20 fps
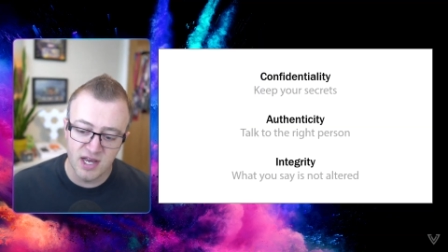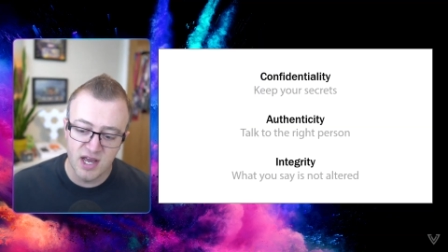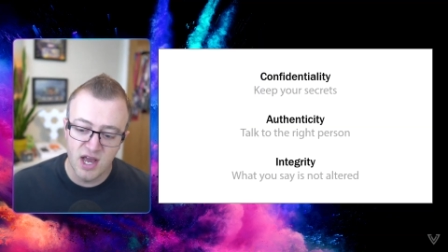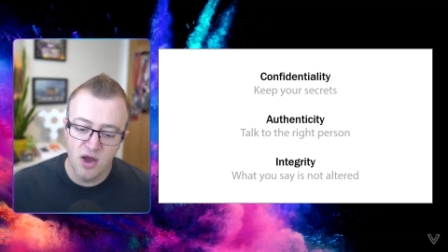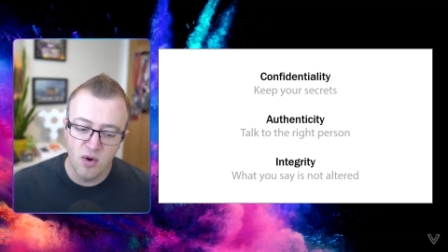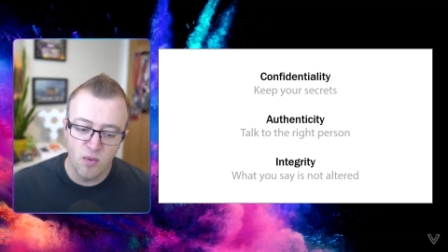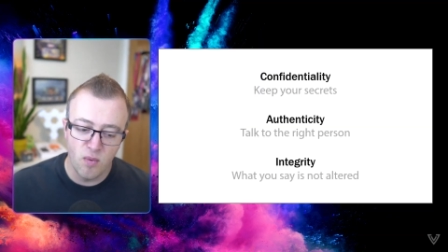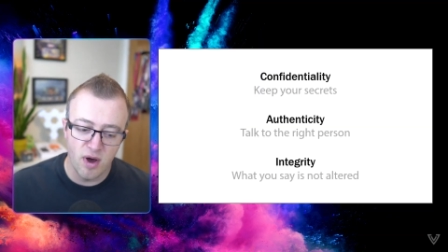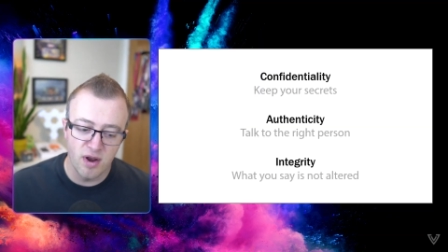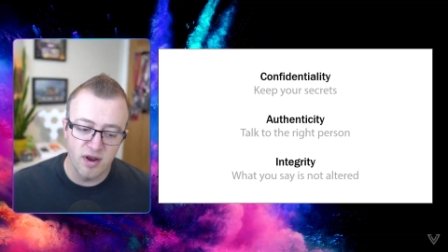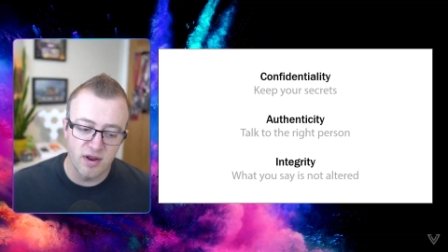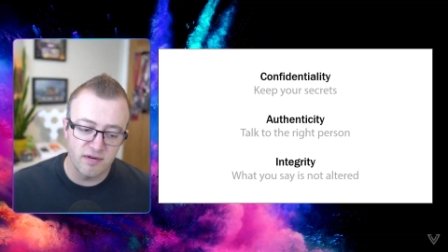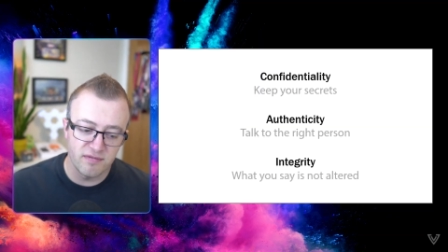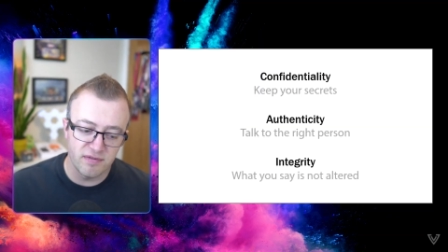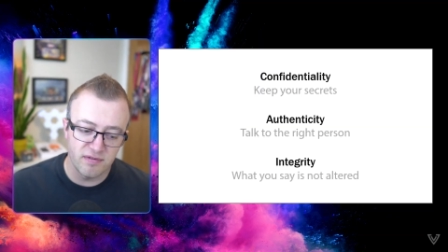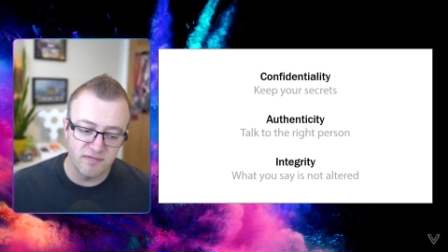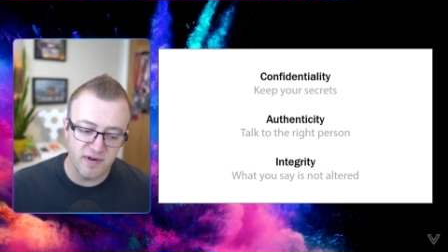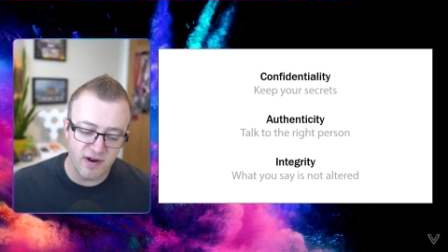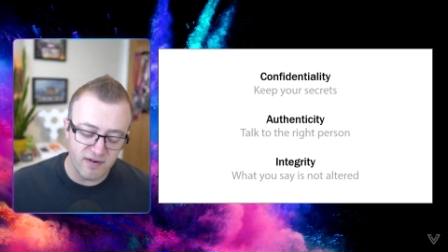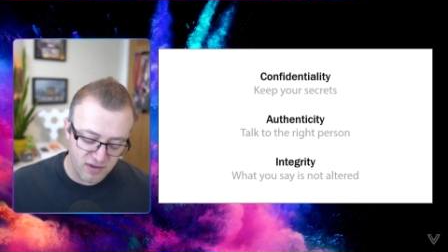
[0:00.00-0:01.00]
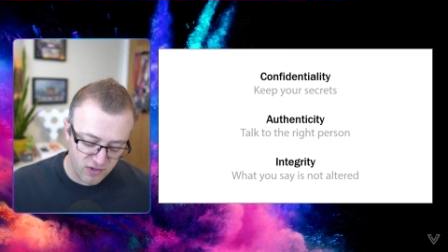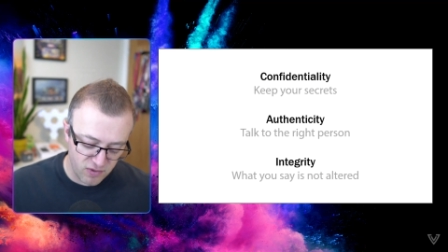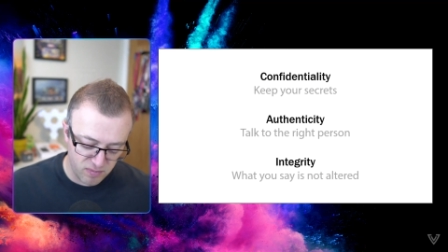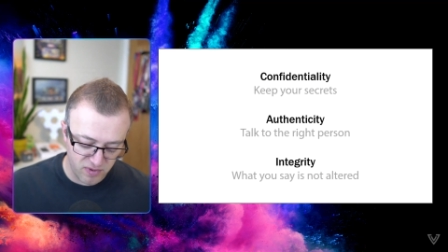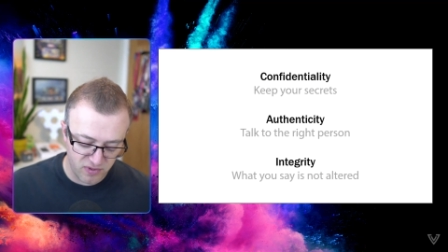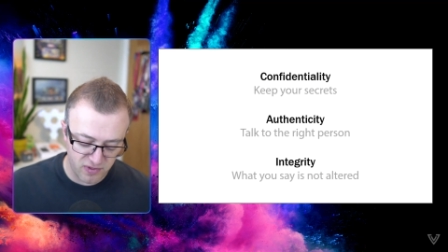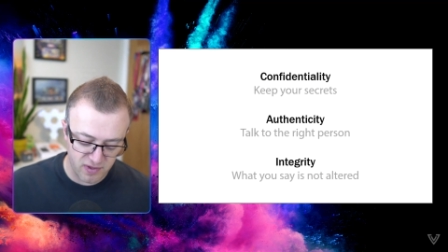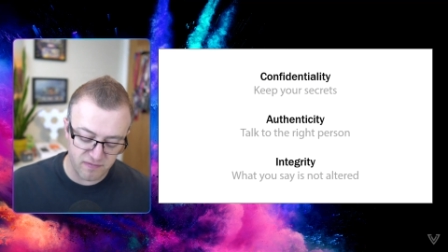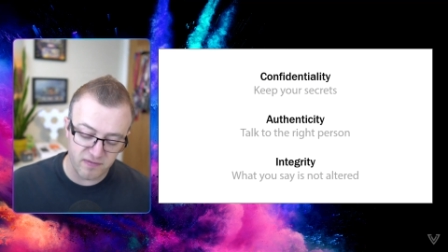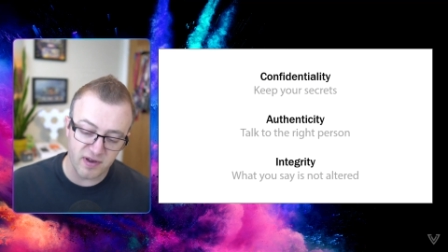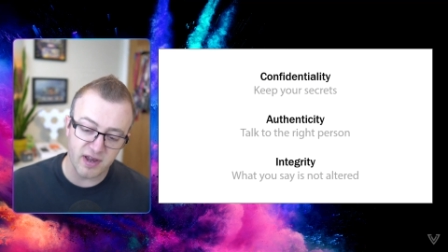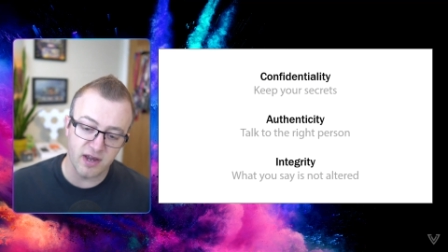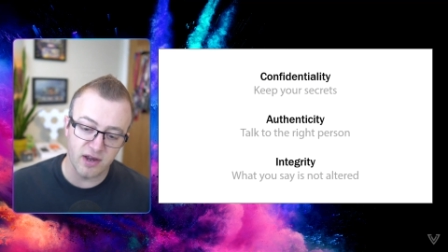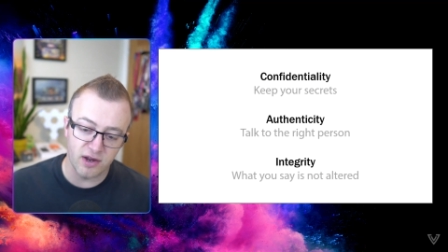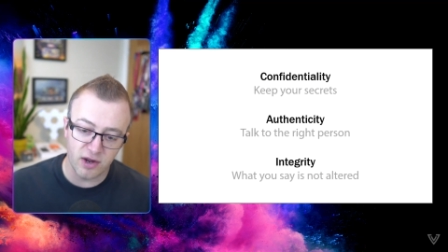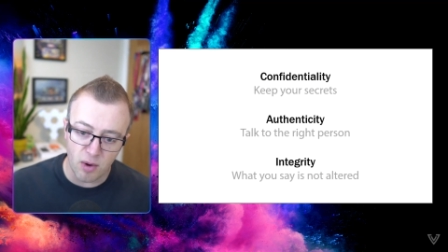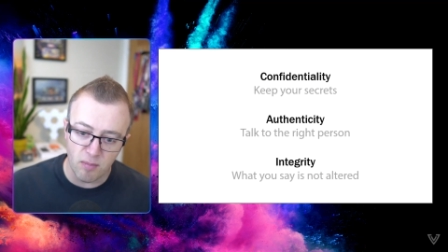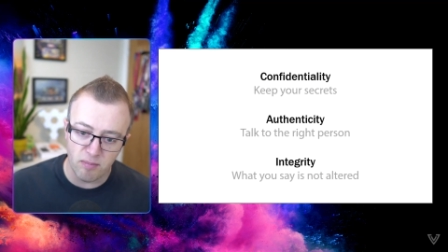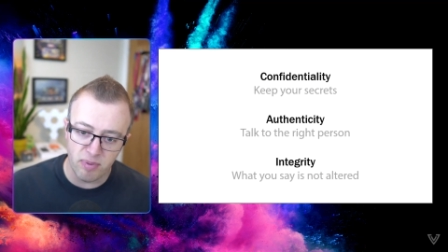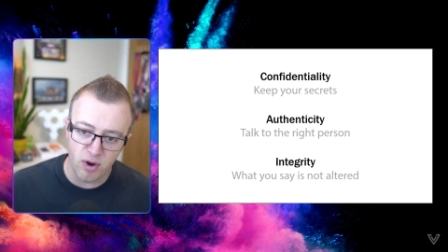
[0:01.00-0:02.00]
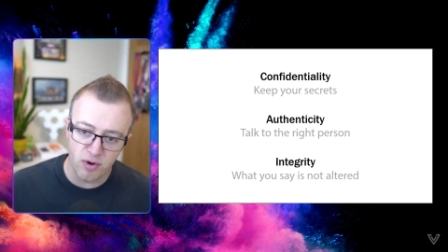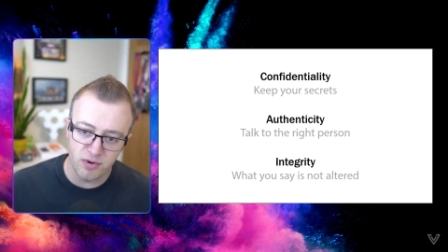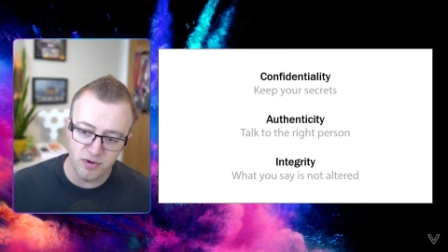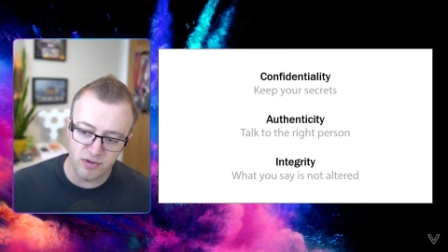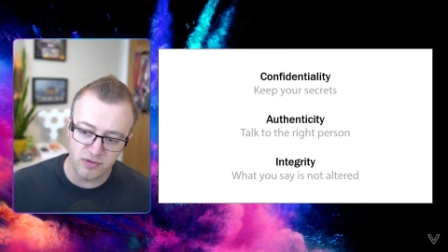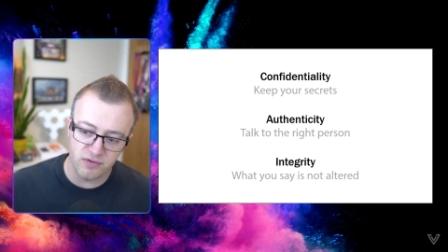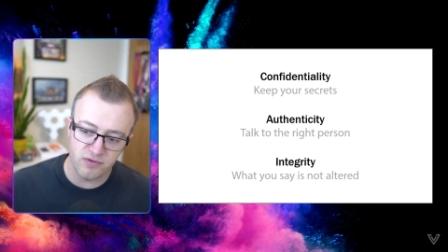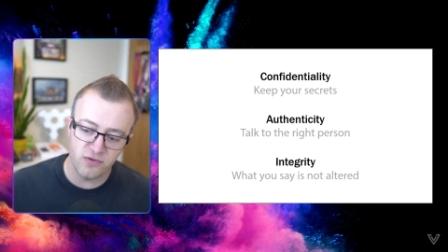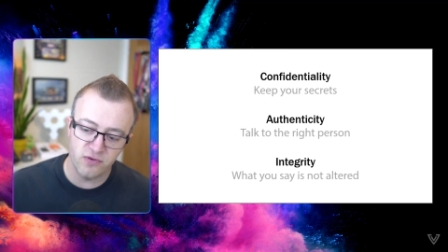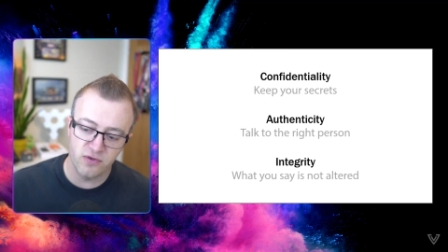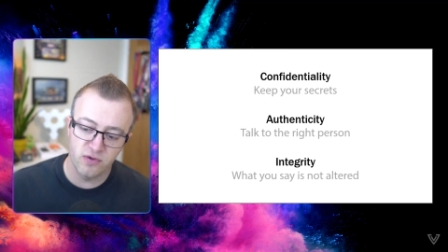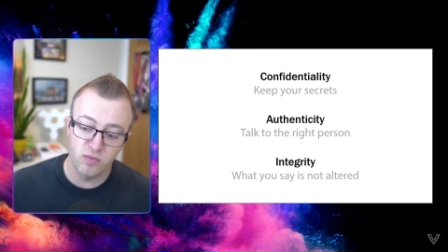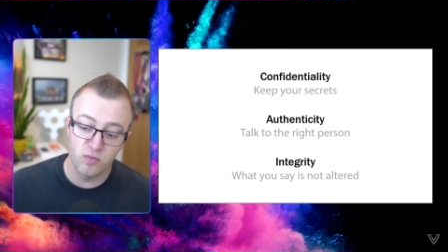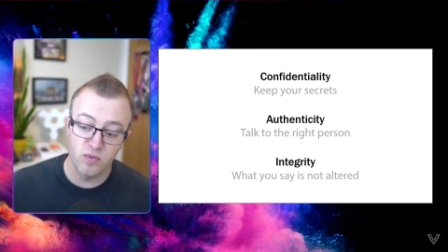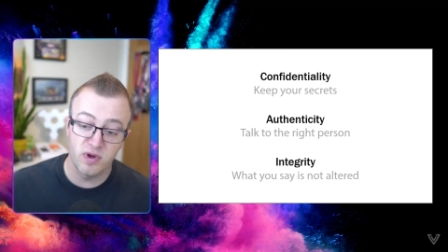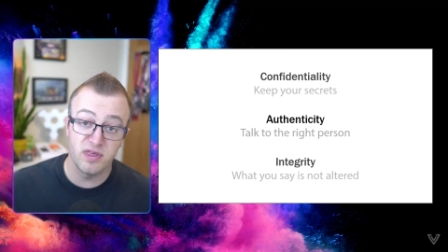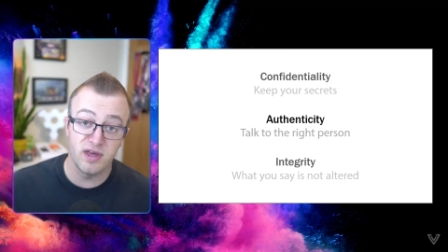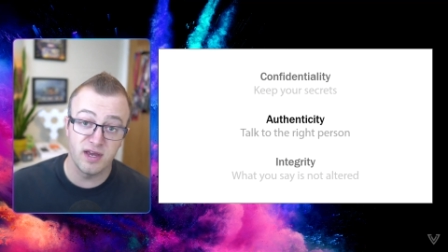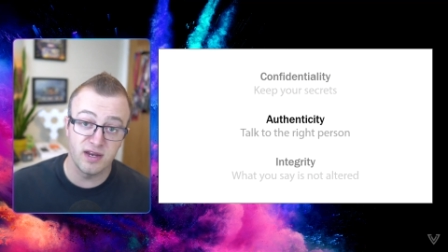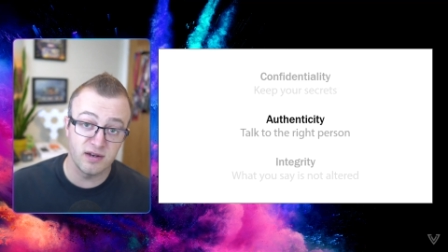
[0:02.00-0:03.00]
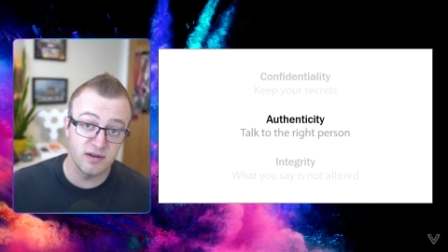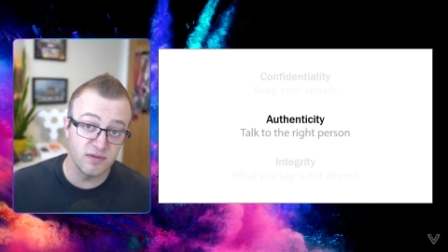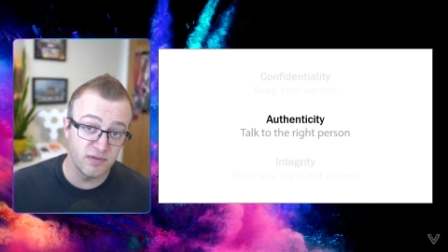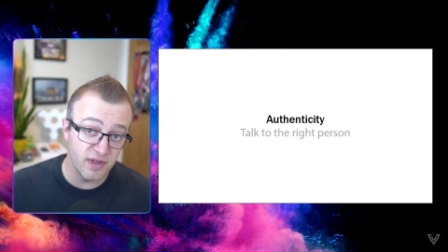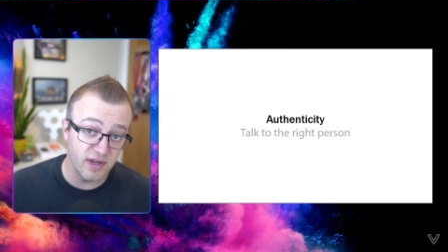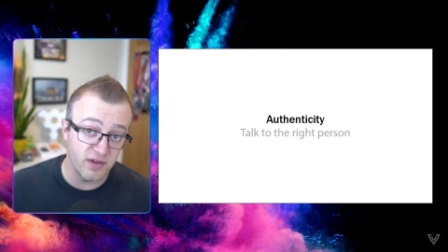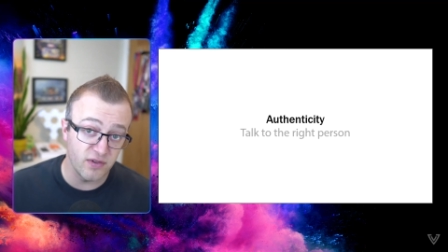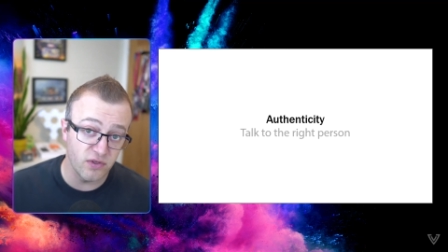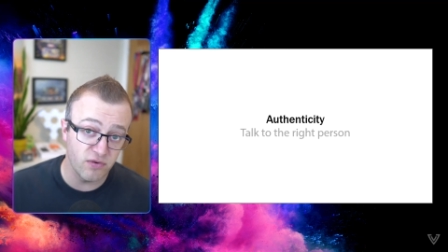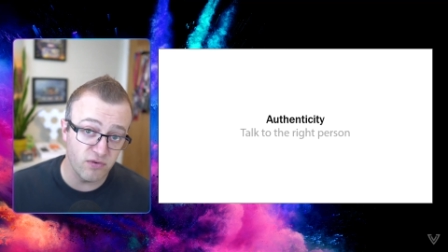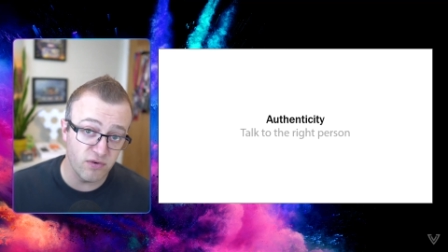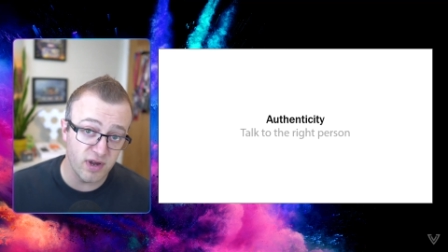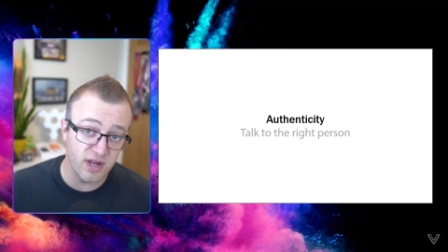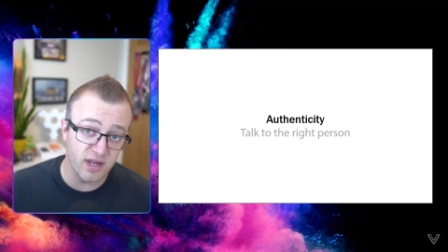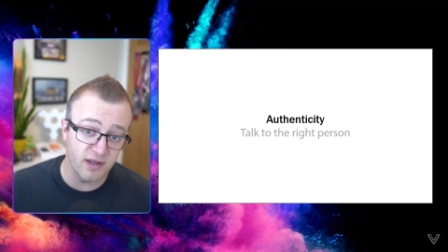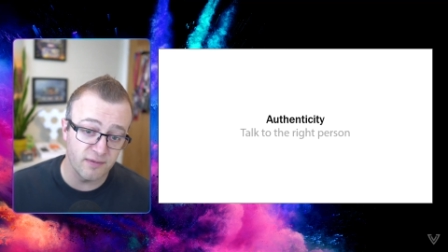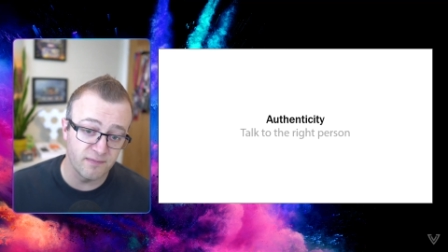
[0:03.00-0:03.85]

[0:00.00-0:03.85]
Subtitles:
one of the very specific components within these three.